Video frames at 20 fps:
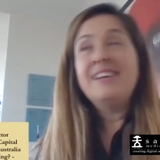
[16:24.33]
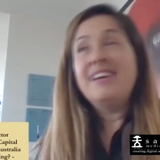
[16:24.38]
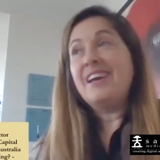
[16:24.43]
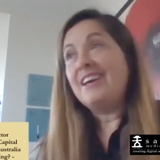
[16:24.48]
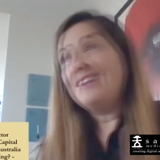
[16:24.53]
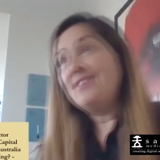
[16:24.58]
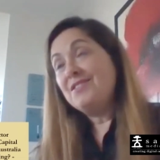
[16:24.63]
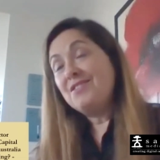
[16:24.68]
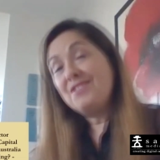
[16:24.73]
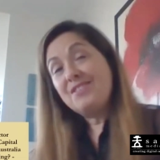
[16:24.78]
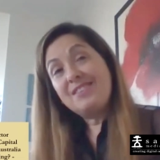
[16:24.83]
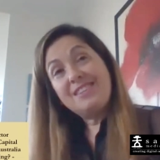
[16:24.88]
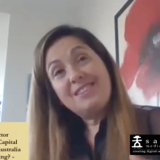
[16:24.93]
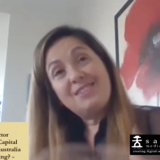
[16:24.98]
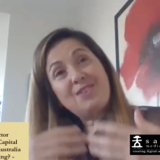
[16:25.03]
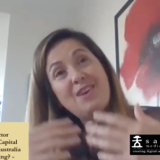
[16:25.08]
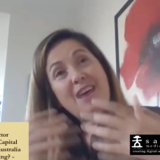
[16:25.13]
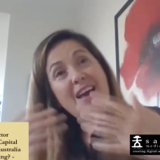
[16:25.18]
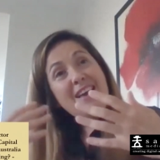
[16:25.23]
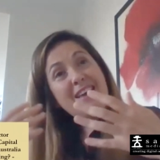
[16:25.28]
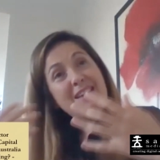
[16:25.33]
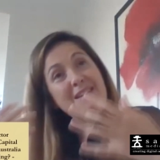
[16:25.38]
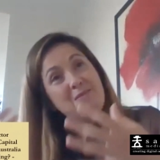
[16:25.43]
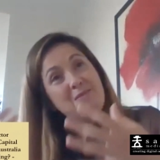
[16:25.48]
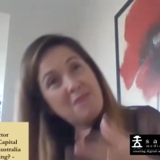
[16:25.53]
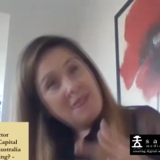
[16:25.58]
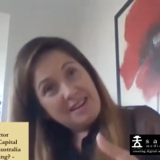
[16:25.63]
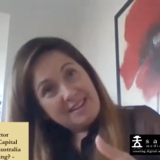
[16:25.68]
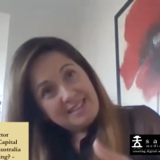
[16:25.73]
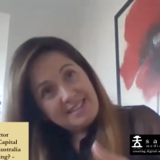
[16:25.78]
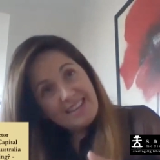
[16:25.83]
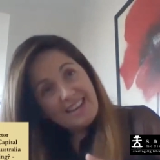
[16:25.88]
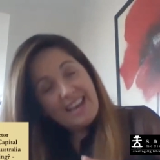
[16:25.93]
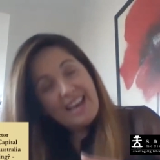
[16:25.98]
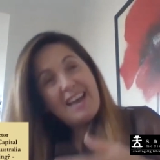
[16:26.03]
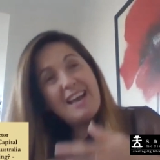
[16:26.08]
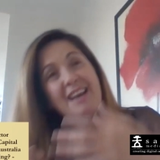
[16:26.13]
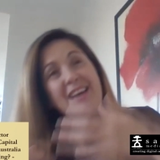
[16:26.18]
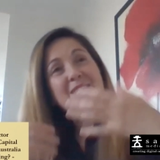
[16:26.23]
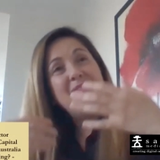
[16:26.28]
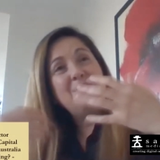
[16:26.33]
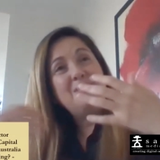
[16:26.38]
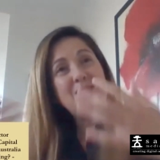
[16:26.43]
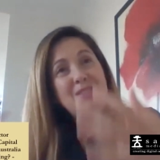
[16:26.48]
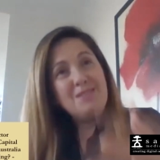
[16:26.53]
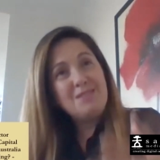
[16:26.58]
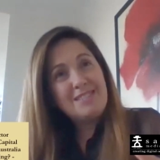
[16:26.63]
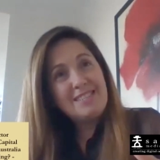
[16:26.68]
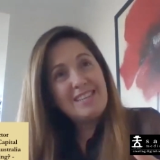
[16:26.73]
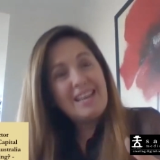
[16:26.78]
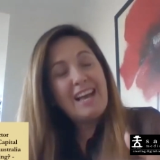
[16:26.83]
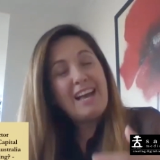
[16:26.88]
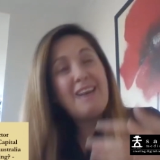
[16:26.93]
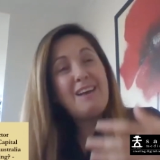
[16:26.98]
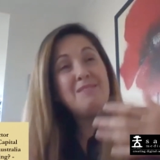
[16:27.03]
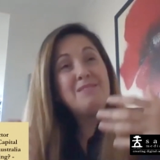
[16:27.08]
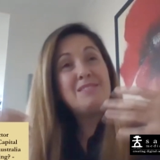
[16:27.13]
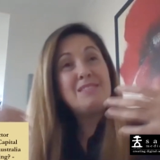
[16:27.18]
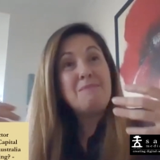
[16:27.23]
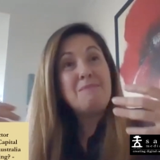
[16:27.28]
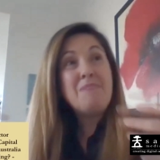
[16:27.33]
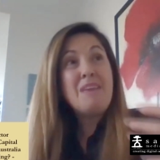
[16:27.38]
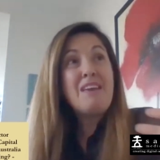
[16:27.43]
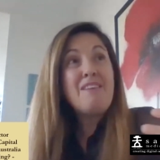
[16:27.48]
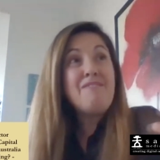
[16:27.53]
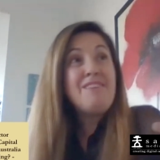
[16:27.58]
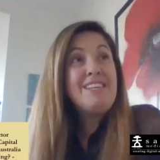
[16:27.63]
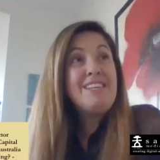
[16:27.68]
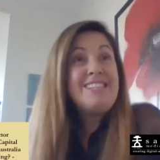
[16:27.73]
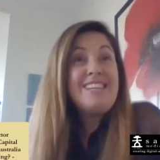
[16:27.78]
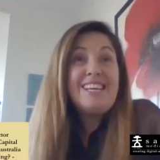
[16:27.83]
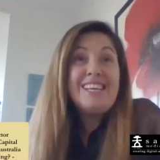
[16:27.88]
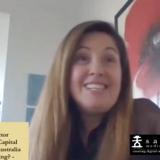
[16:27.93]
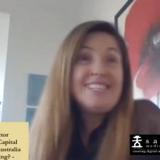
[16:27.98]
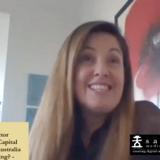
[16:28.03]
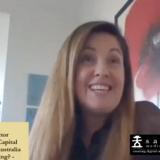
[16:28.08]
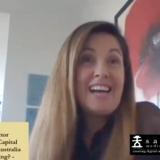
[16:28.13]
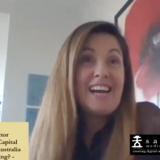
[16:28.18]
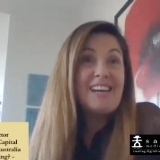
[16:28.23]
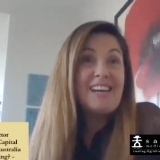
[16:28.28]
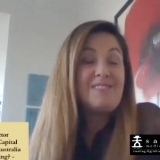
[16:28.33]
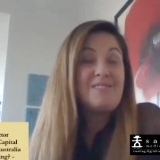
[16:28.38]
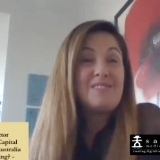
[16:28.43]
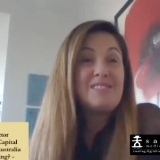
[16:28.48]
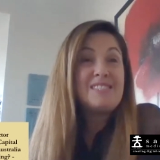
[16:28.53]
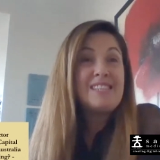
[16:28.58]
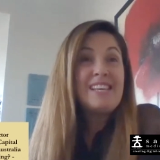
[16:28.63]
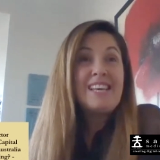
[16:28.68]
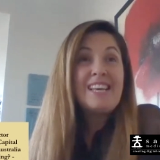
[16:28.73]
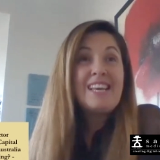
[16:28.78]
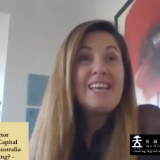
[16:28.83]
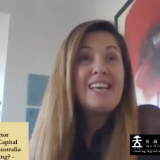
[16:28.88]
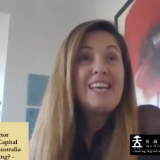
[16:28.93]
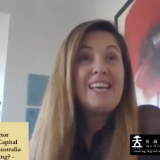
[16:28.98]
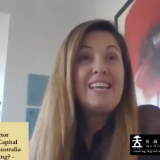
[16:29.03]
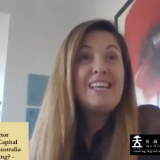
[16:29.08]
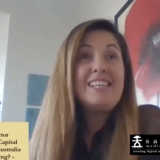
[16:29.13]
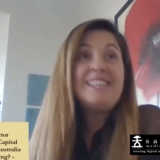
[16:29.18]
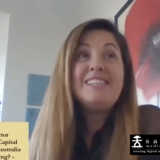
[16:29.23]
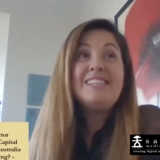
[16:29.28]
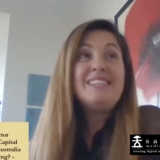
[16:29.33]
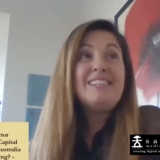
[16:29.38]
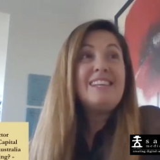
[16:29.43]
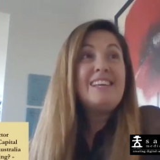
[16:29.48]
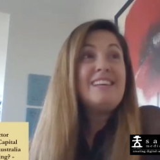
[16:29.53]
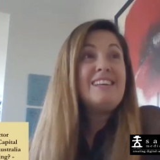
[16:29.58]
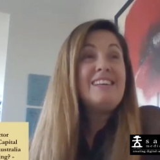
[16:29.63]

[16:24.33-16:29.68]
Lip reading: and you're gonna try 1 time, 2 times, maybe 10 times, and